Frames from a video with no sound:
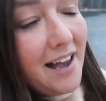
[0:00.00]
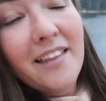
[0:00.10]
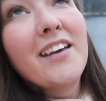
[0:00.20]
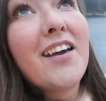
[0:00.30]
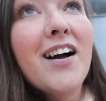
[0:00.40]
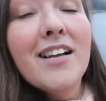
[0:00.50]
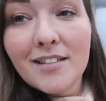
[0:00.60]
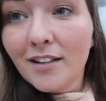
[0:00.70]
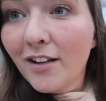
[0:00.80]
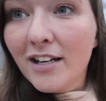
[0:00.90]
And the
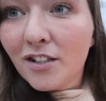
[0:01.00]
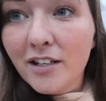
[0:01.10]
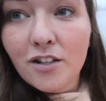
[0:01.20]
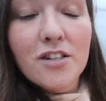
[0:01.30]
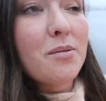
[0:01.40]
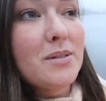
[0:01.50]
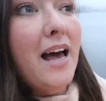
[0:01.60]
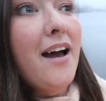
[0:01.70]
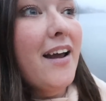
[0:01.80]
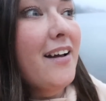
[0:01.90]
girls literally just was
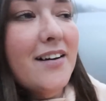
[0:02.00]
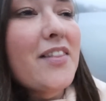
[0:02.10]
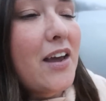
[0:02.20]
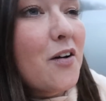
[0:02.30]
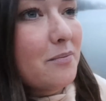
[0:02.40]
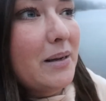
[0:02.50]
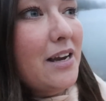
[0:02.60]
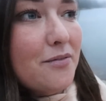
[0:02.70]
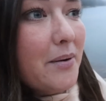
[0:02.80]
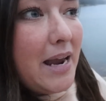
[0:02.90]
like, they couldn't
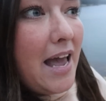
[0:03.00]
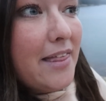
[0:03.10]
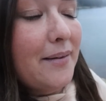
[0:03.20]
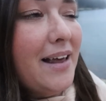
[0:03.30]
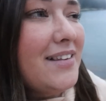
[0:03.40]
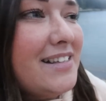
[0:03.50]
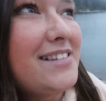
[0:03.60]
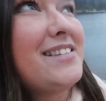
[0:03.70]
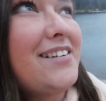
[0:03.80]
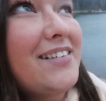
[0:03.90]
believe we were here. They were like, this
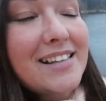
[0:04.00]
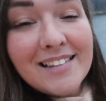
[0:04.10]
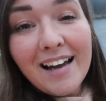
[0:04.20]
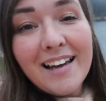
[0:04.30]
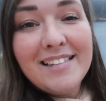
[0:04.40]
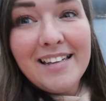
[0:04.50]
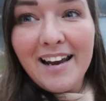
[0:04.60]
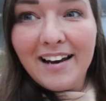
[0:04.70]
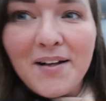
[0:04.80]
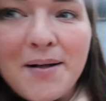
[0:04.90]
is so
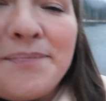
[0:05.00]
exciting.